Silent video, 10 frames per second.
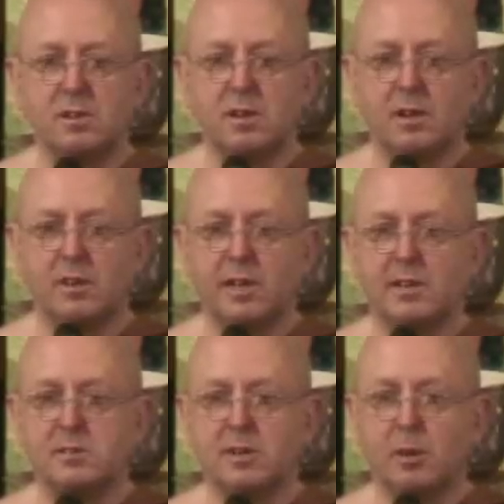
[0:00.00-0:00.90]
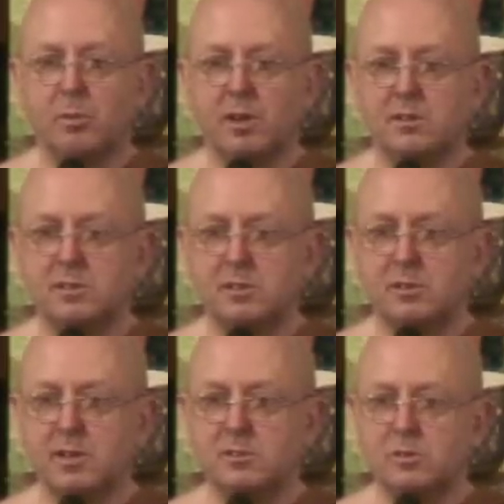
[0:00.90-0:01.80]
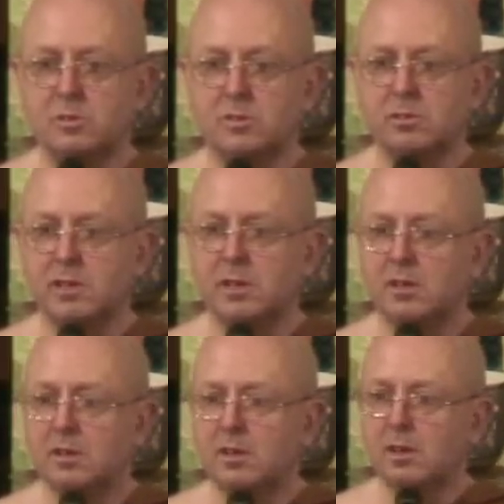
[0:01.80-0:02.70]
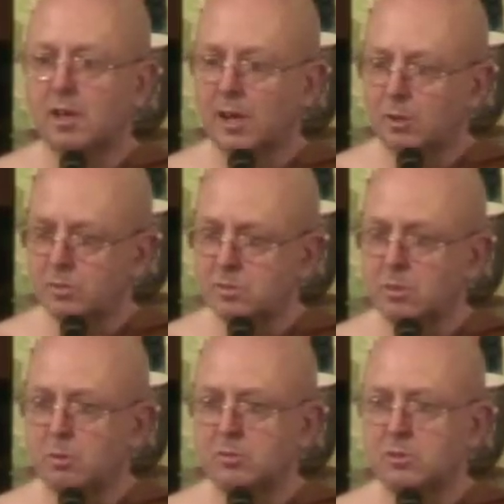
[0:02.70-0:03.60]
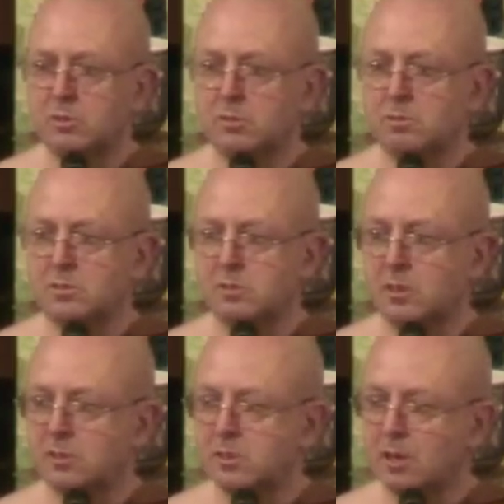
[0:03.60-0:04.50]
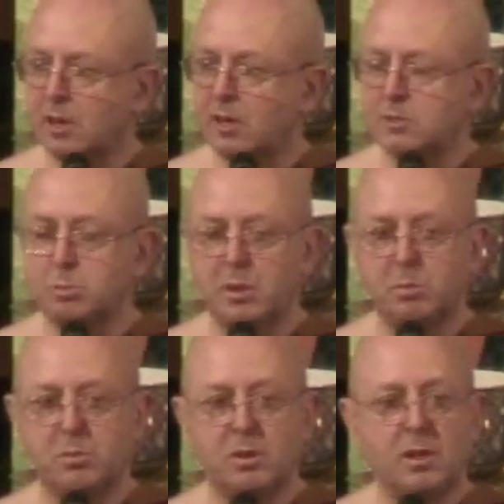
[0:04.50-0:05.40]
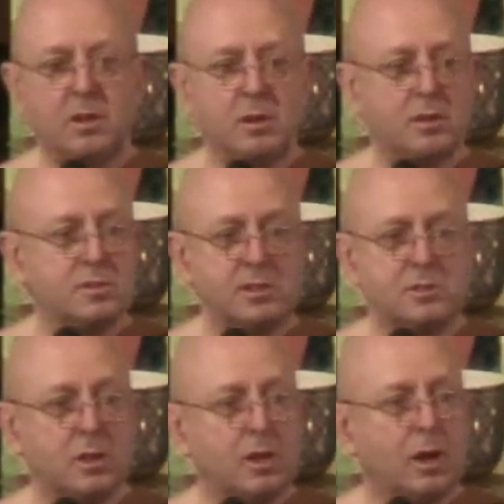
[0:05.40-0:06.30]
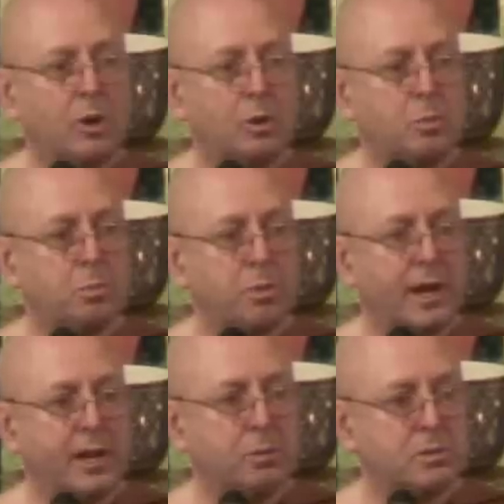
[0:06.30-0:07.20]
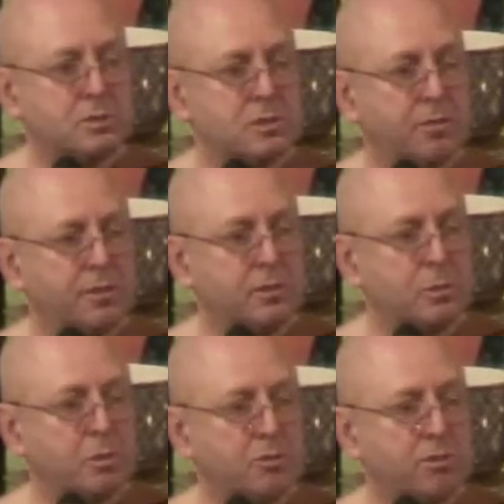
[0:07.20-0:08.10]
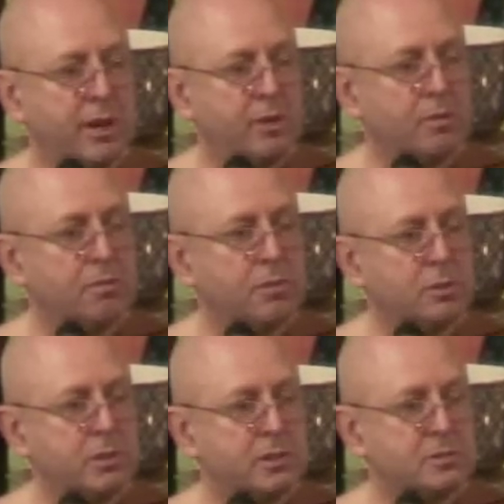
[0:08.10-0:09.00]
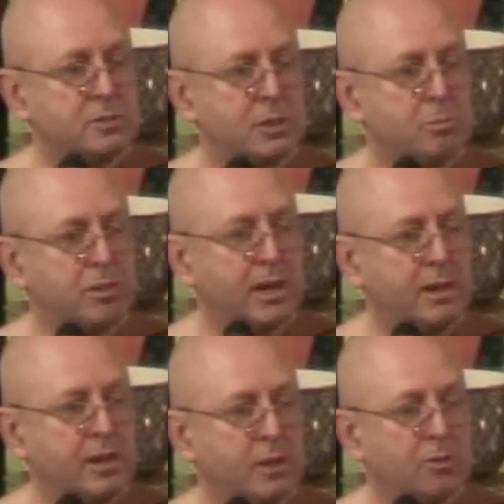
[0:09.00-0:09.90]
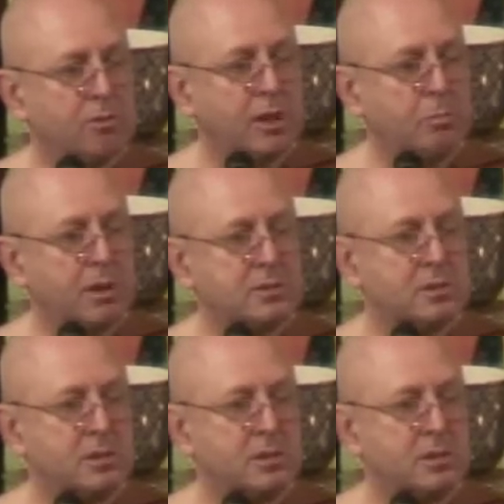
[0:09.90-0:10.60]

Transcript: And at that time, when I tell that story, I also want to do research, and I ask people, because his whole head was just filled with cranial fluid, there's no brain there, no grey matter.